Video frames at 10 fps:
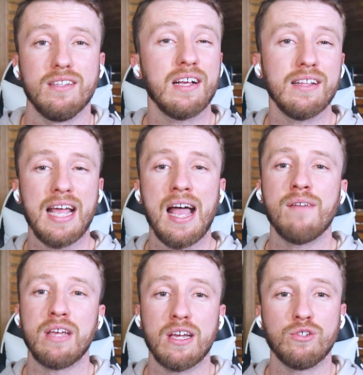Luckily,
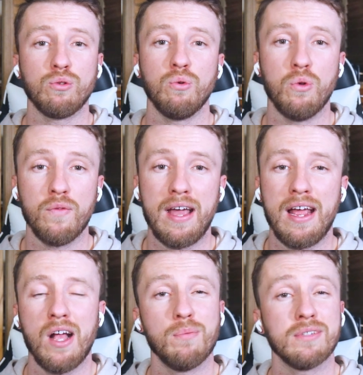having a tool that
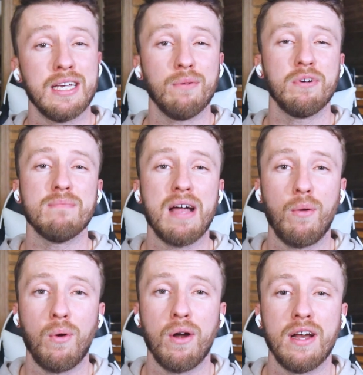helps get rid of
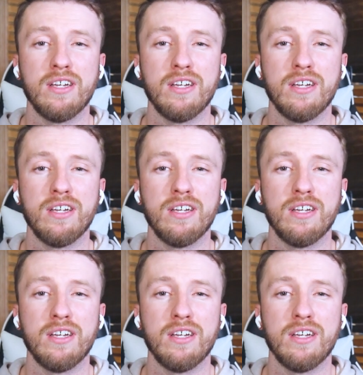malware